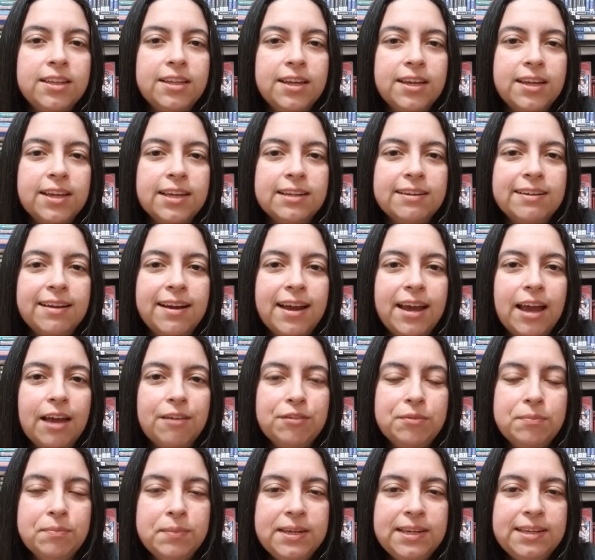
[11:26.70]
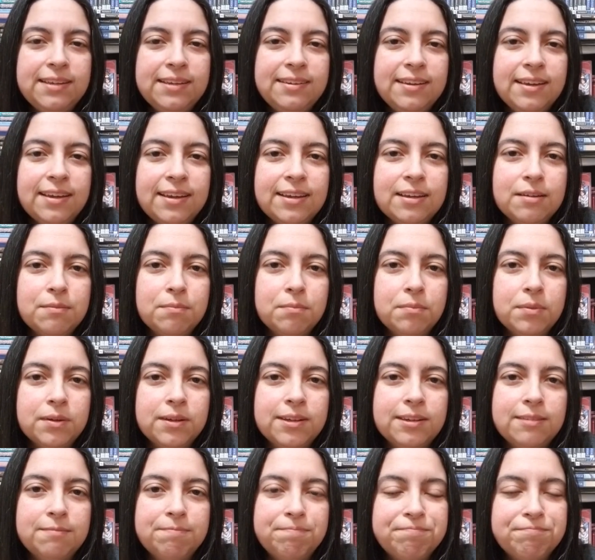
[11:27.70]
that I haven't beat yet,
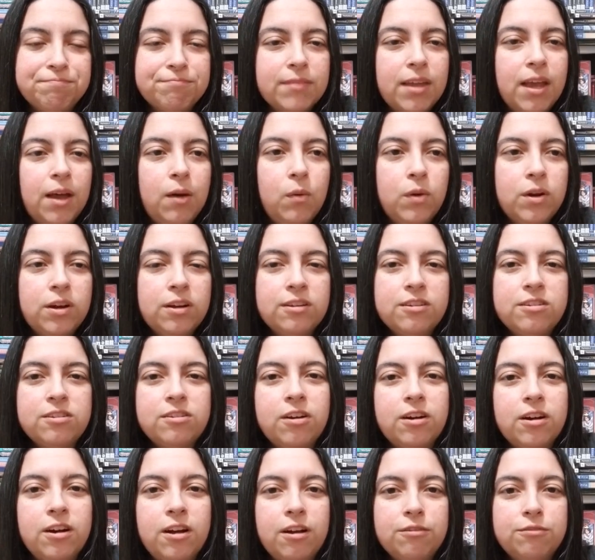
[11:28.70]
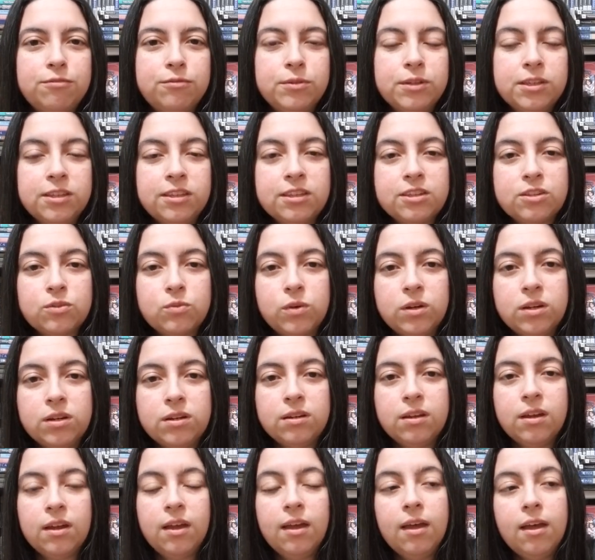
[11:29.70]
but I wanted to start off with this
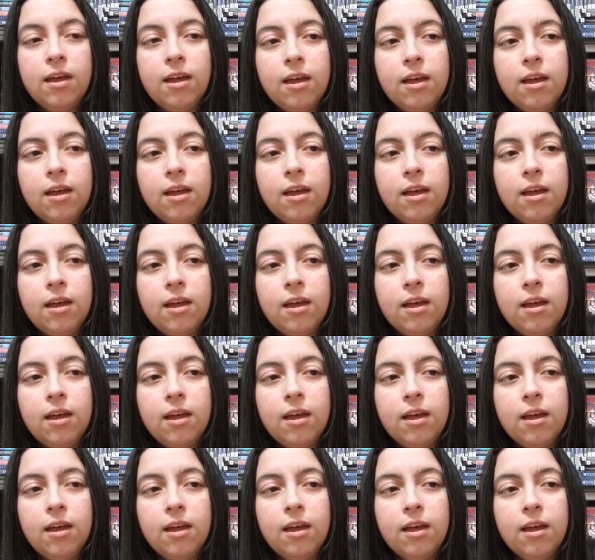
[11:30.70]
one.